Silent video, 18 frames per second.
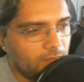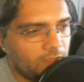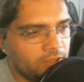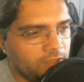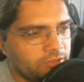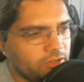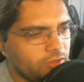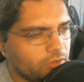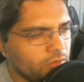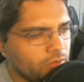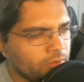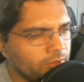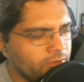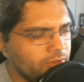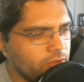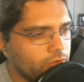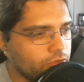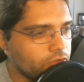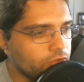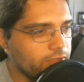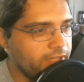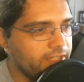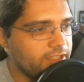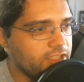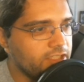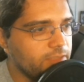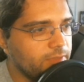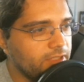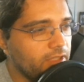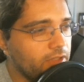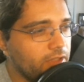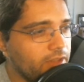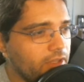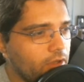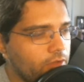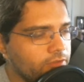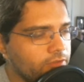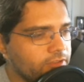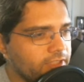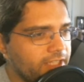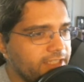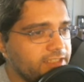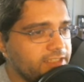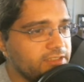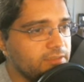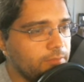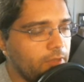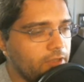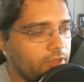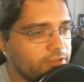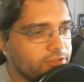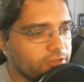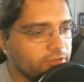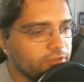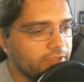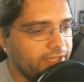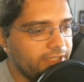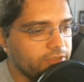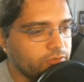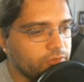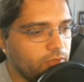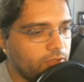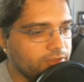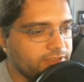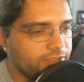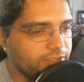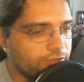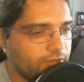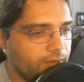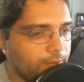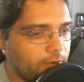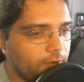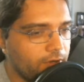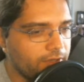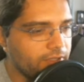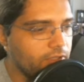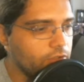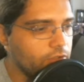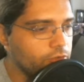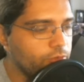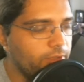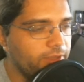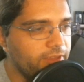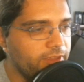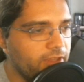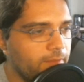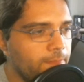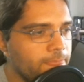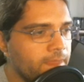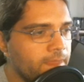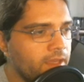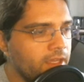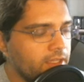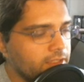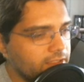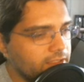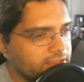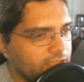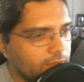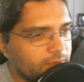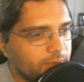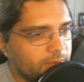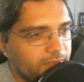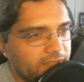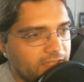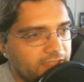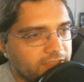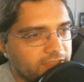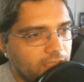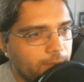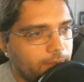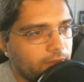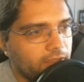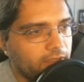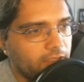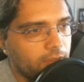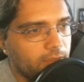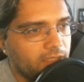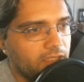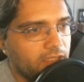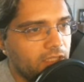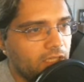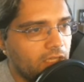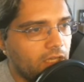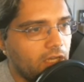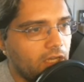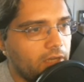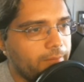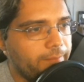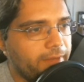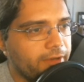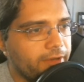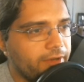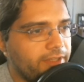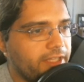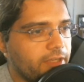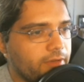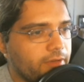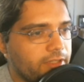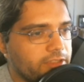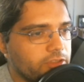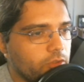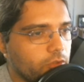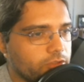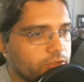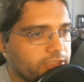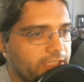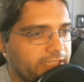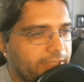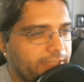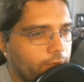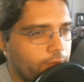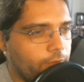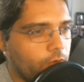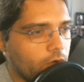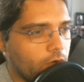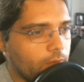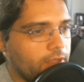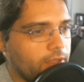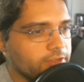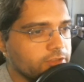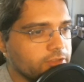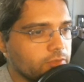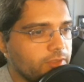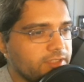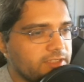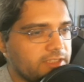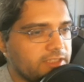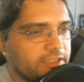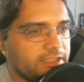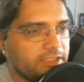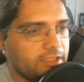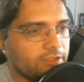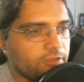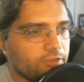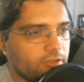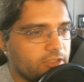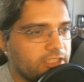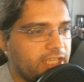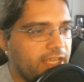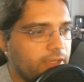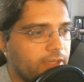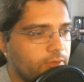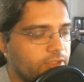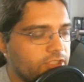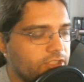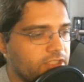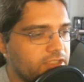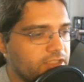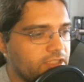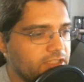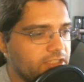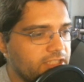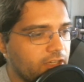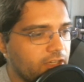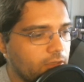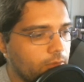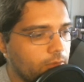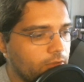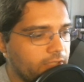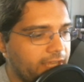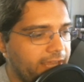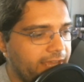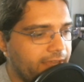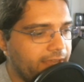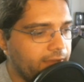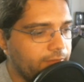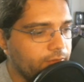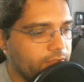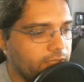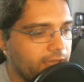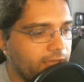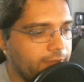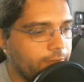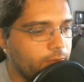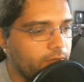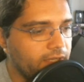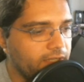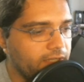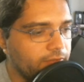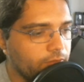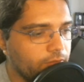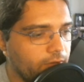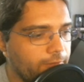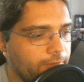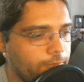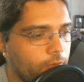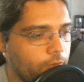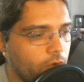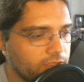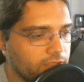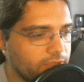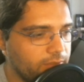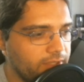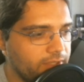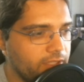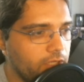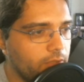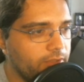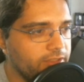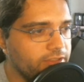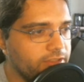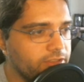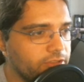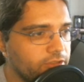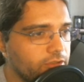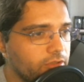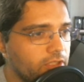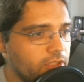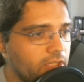So a really cool strategy, but the Altergeist monster, as well as the trap card that goes with it, does help speed things up a little bit. Marionetter is, of course, a level 4 monster with 1600 attack, which isn't terrible to have. We have plenty of rank 4s that we can go into.